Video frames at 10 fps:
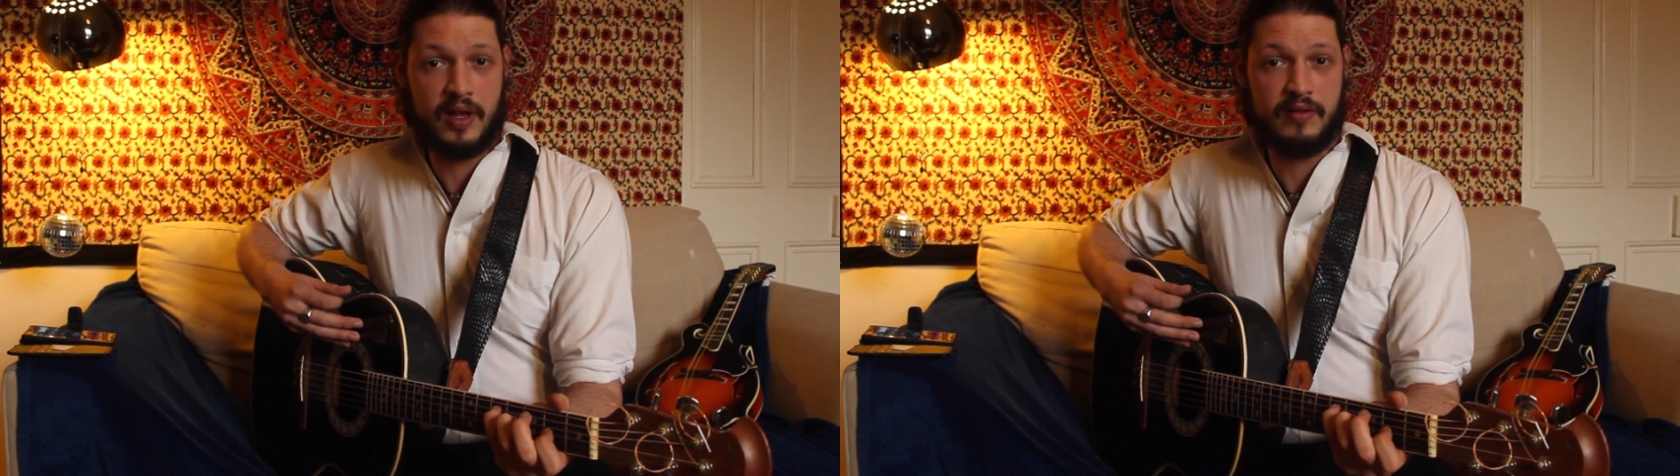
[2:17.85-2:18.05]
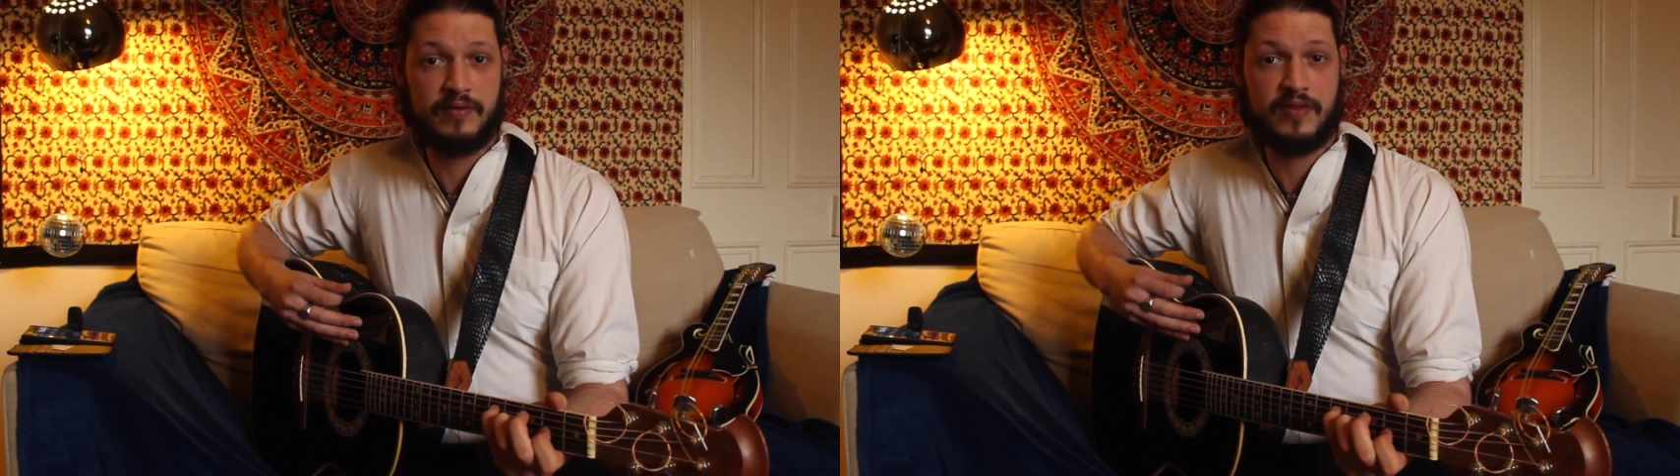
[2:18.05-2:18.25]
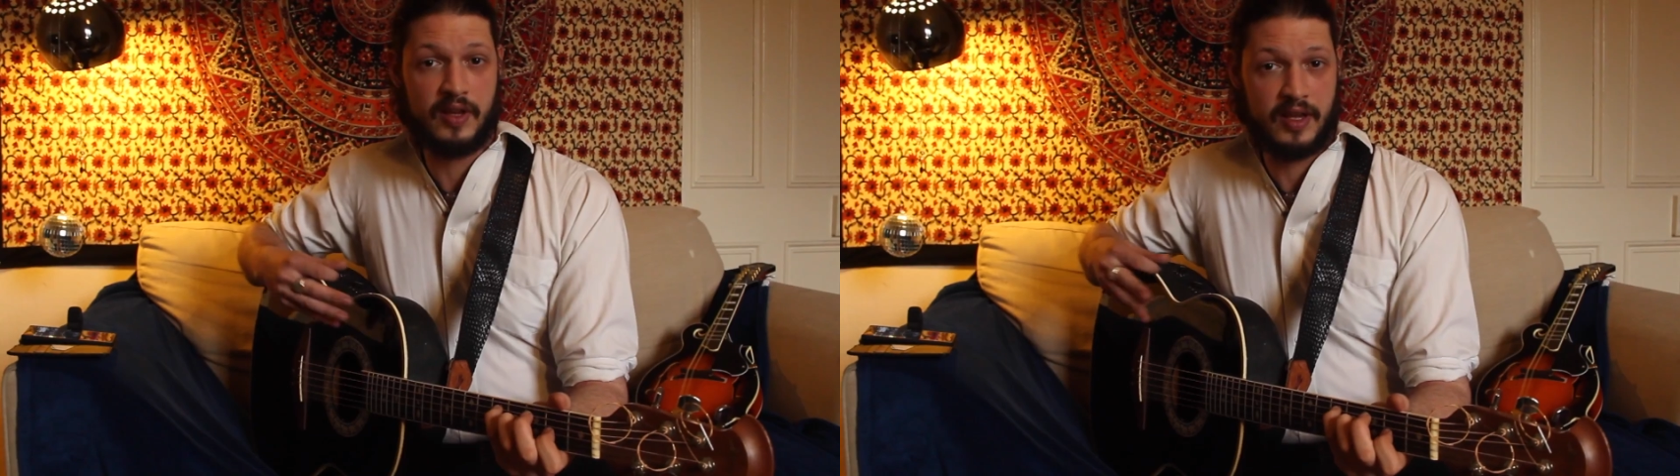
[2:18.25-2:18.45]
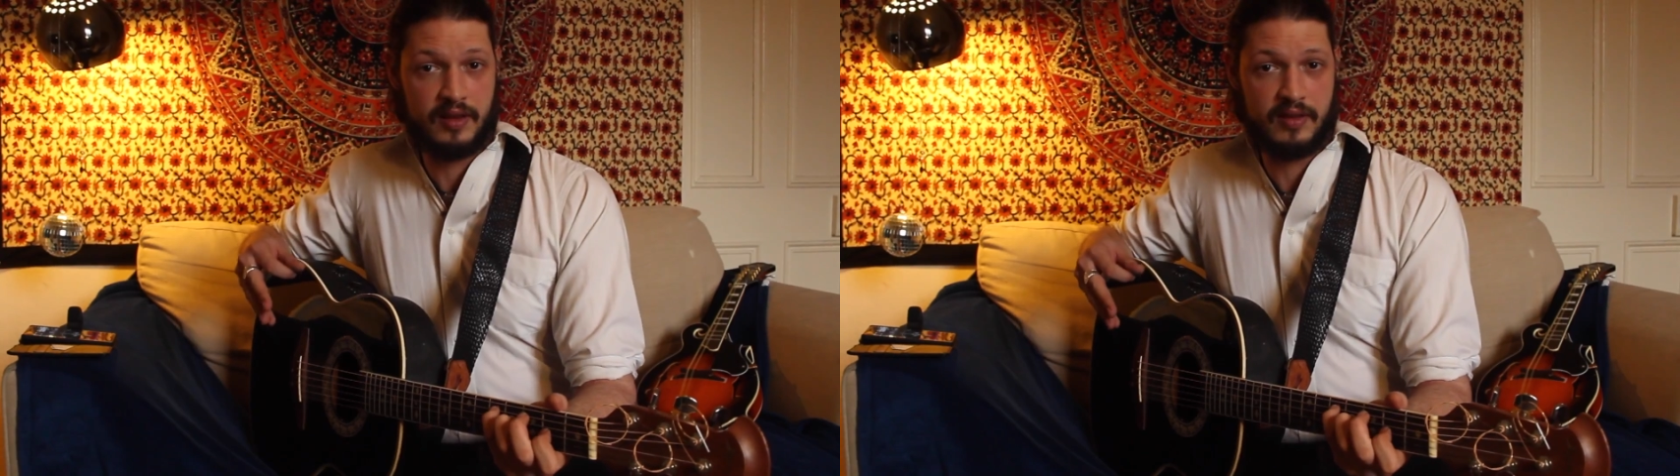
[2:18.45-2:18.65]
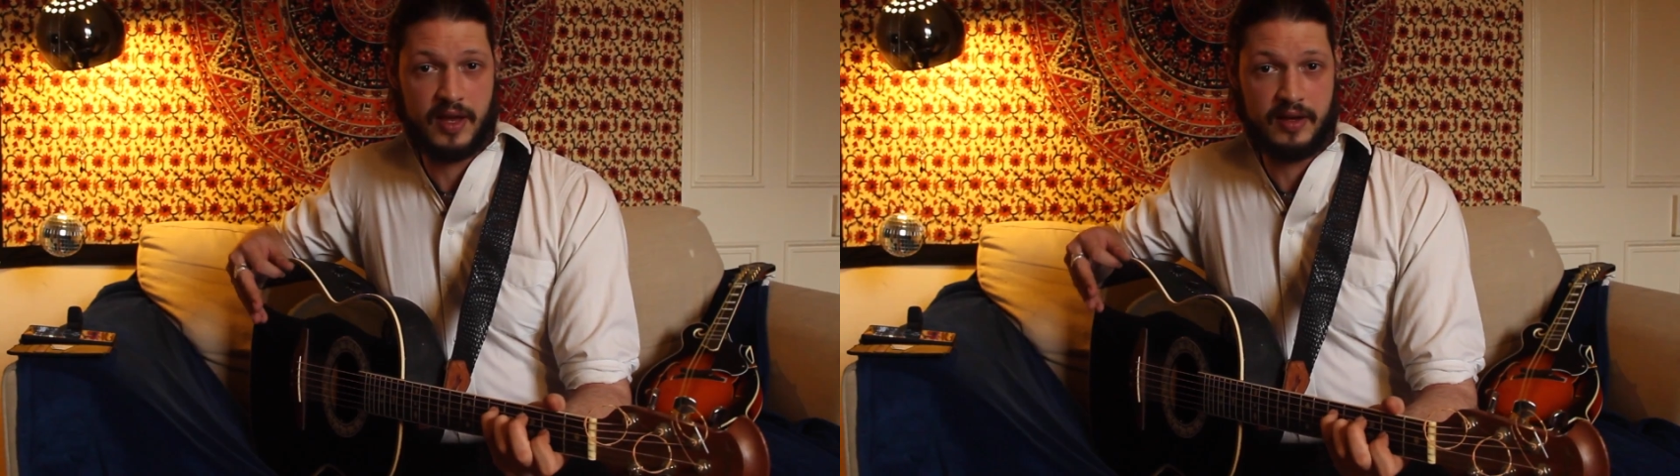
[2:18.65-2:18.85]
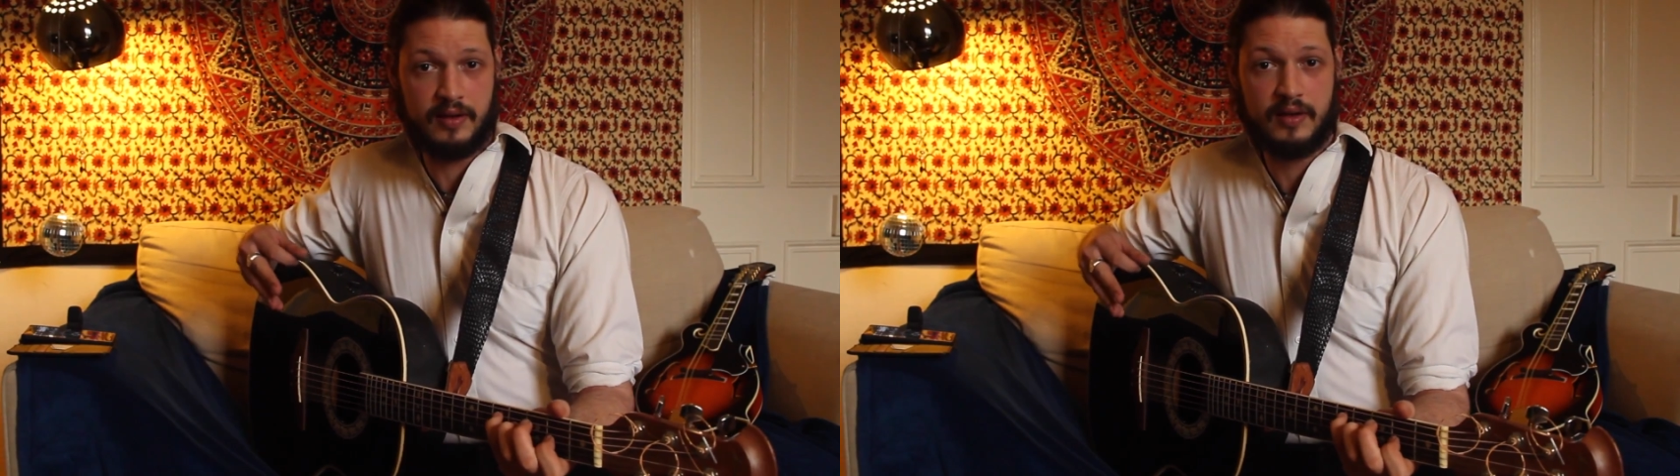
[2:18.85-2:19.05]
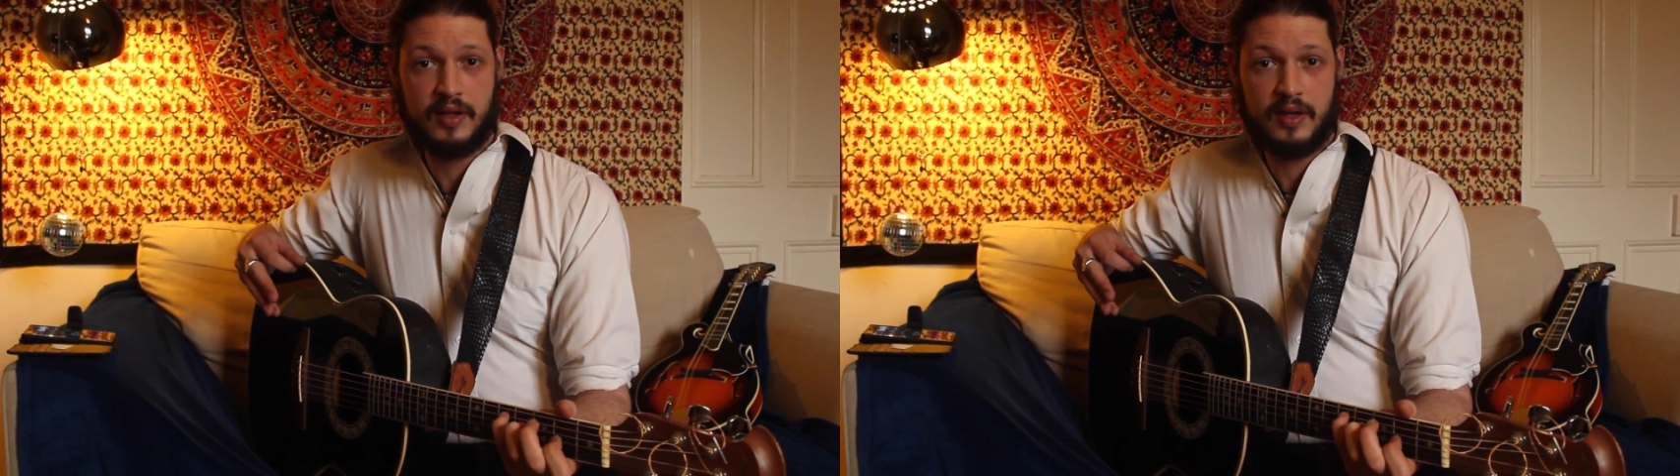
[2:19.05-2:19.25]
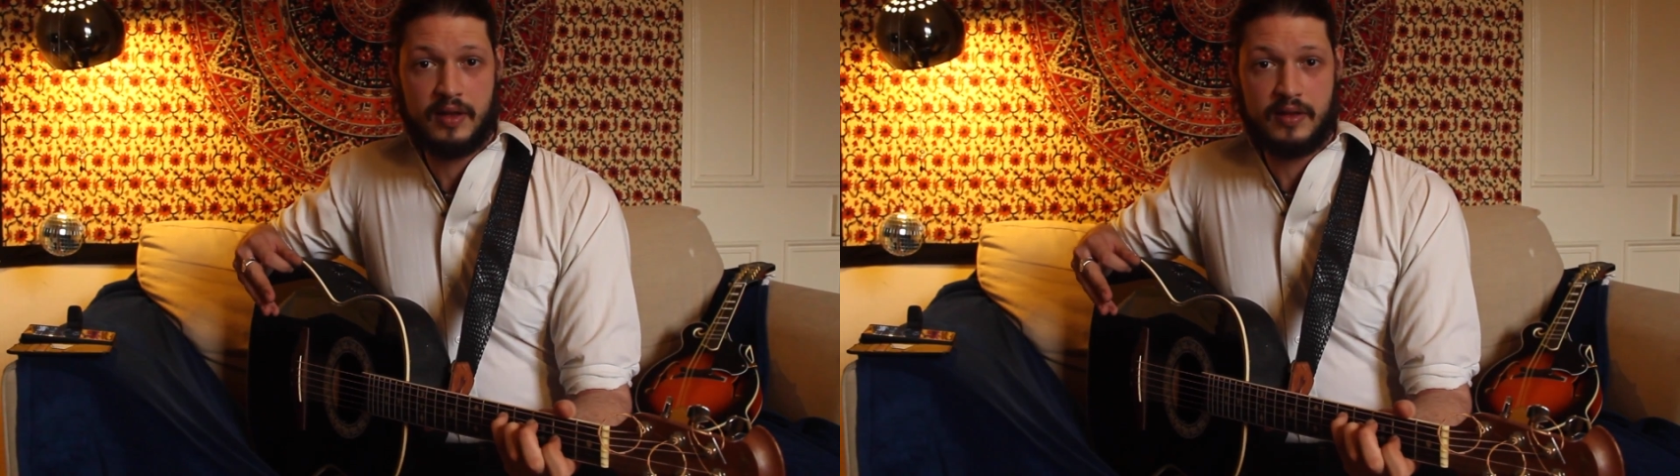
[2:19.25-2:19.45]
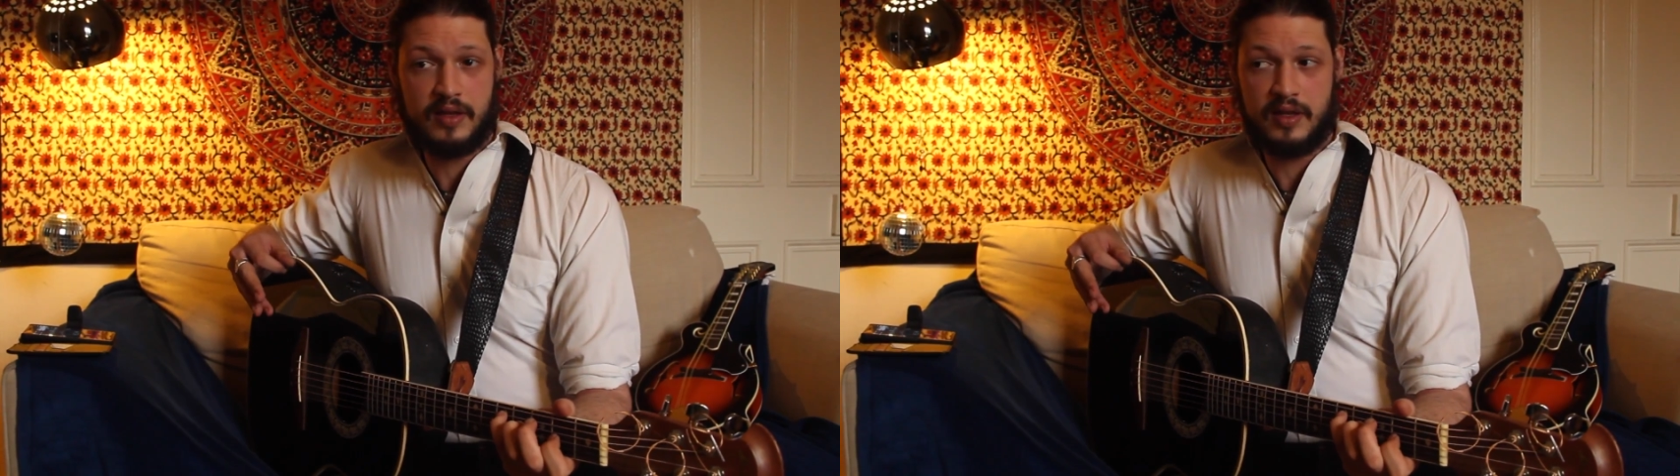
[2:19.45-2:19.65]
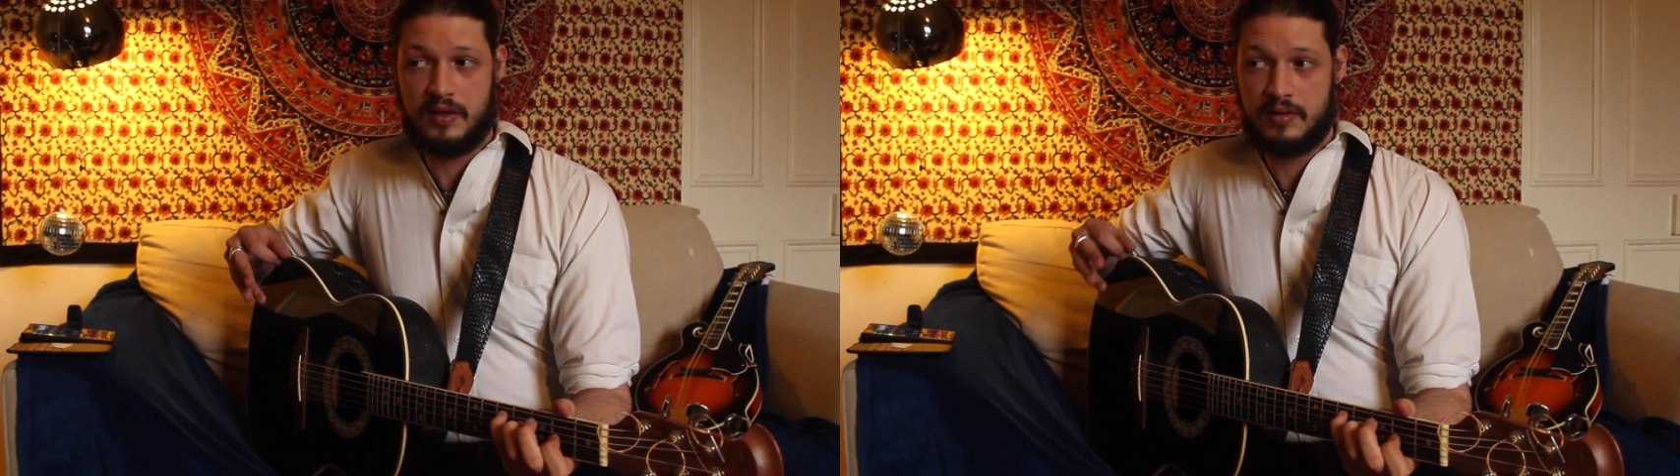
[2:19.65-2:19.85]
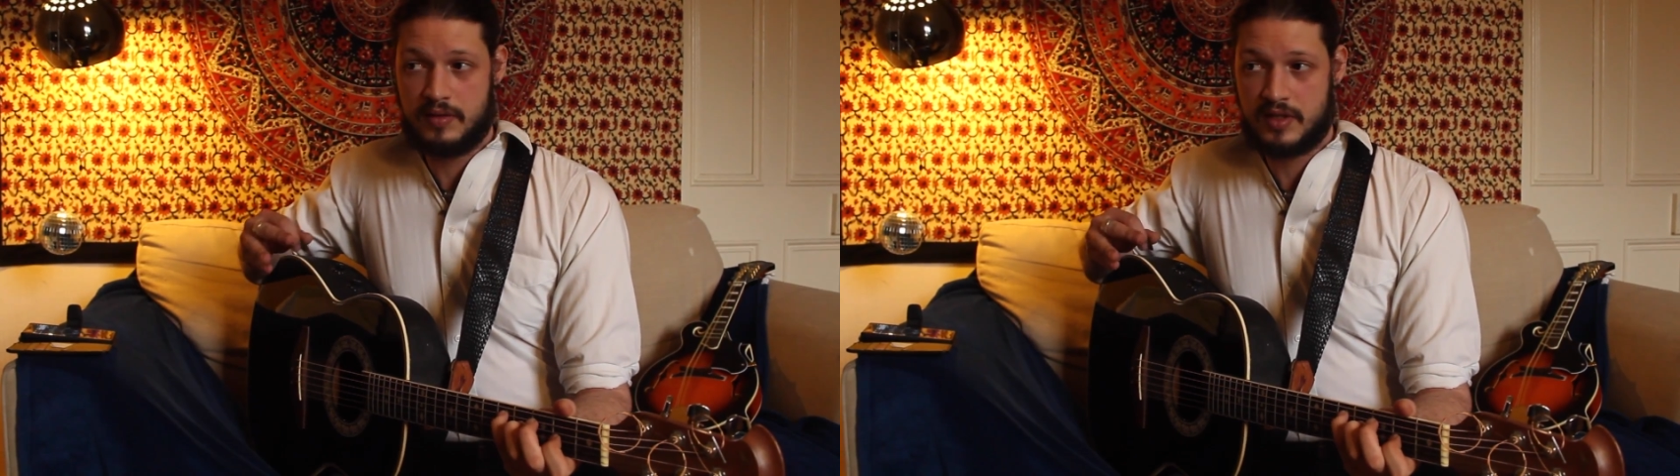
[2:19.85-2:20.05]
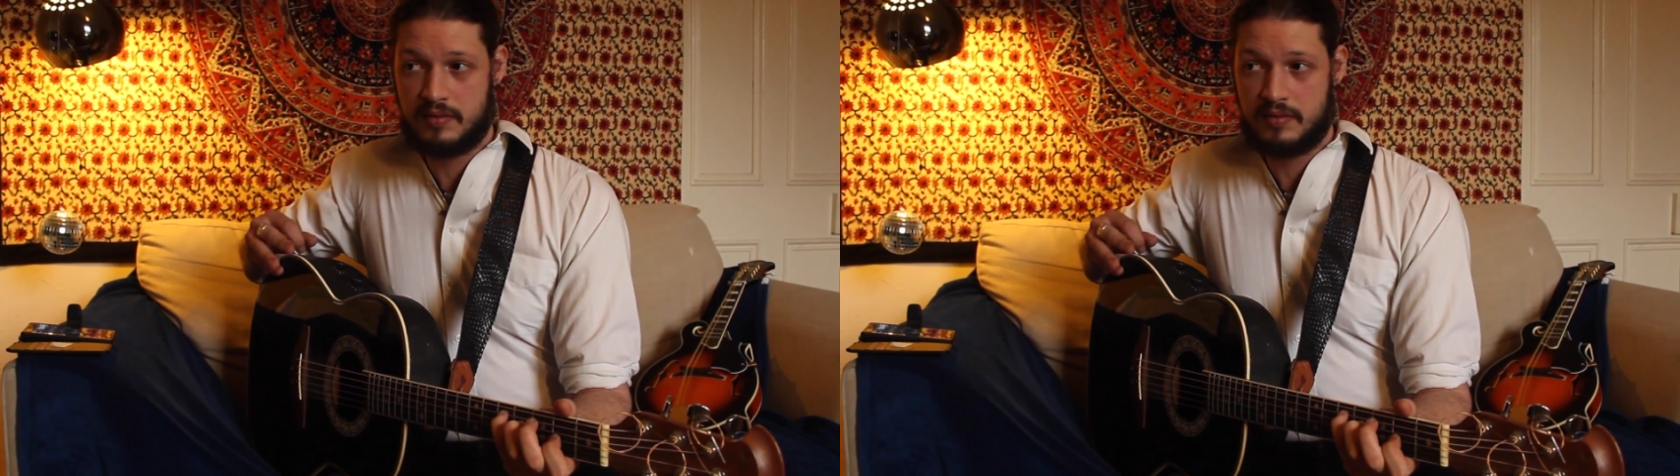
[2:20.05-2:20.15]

and filling than the